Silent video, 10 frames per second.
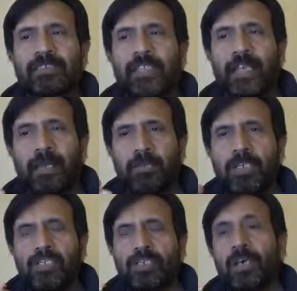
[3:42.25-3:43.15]
the
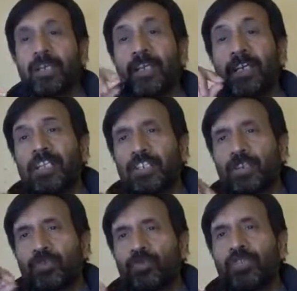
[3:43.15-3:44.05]
damage or
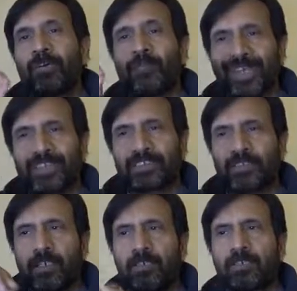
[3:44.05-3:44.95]
irritation to the vagus
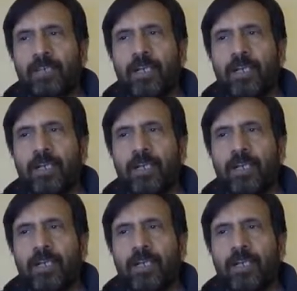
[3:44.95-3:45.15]
nerve